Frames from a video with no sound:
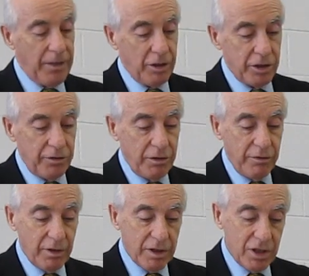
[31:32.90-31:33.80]
there's a few
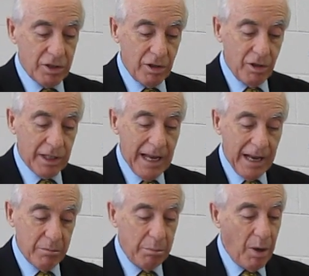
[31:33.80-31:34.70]
verses to look
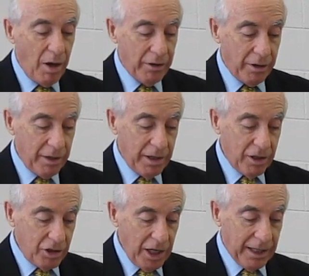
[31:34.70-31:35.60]
at and ponder.
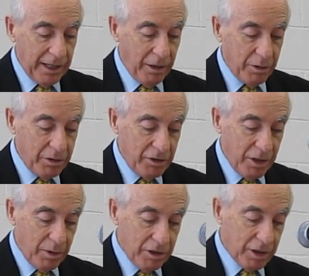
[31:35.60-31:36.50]
Check it out and
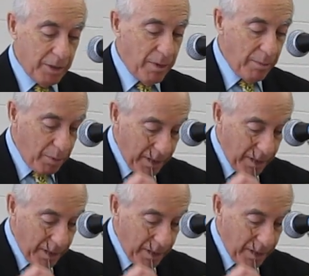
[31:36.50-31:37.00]
see what you come up